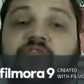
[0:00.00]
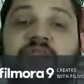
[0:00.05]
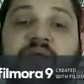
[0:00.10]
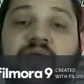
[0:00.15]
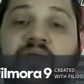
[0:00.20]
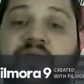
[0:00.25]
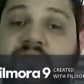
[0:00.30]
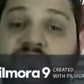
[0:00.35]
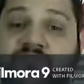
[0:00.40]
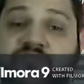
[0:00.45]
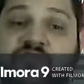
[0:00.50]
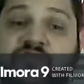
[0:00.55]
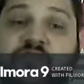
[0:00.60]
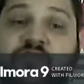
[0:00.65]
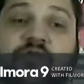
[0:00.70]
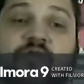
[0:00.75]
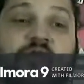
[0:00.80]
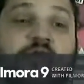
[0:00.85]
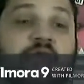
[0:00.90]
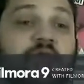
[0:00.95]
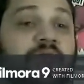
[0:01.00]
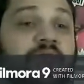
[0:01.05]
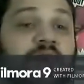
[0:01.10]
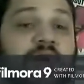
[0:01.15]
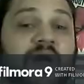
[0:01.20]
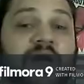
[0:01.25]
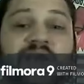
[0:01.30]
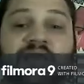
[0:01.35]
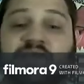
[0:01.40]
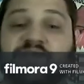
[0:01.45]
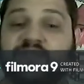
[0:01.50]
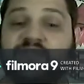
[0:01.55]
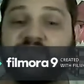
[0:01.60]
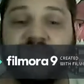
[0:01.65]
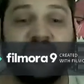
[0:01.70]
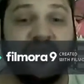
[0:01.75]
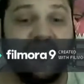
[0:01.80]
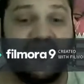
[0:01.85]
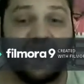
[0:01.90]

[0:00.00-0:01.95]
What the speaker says: being in control of your own life,